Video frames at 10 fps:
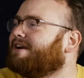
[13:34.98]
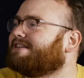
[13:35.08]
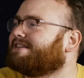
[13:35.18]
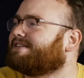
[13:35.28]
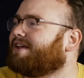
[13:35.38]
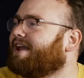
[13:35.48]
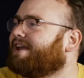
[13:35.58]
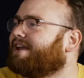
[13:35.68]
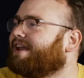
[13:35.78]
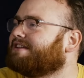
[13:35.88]
of ways, it's like
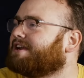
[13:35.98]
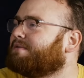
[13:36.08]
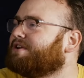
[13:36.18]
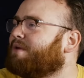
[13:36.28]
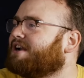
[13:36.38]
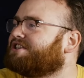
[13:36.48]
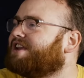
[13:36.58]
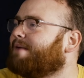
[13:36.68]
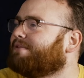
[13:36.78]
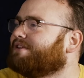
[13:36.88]
it's like when you watch
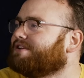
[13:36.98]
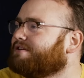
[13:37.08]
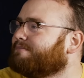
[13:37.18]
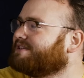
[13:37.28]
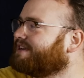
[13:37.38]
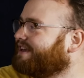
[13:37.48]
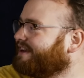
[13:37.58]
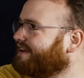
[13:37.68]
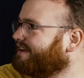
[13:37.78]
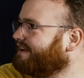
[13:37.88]
Temple of Doom as a
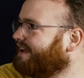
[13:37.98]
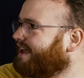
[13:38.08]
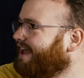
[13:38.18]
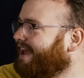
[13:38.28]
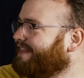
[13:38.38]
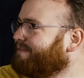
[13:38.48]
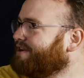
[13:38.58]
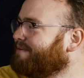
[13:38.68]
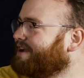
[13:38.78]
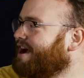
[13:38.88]
kid. Yeah. And then
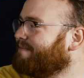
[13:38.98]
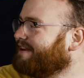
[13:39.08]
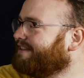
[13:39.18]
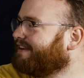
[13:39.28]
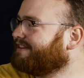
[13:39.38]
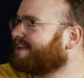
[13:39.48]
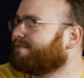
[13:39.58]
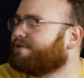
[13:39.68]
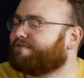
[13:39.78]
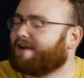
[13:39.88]
when you become an adult, yeah, it's like,
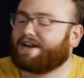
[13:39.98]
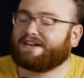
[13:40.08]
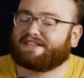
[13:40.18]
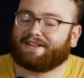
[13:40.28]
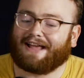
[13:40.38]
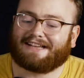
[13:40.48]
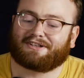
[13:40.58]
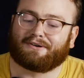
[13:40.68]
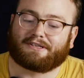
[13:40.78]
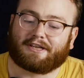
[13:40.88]
yeah. well, Raiders and
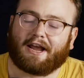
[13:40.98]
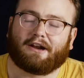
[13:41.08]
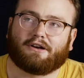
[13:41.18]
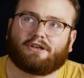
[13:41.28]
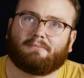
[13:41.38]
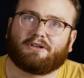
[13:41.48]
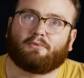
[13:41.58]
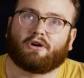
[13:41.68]
Last Crusade are so much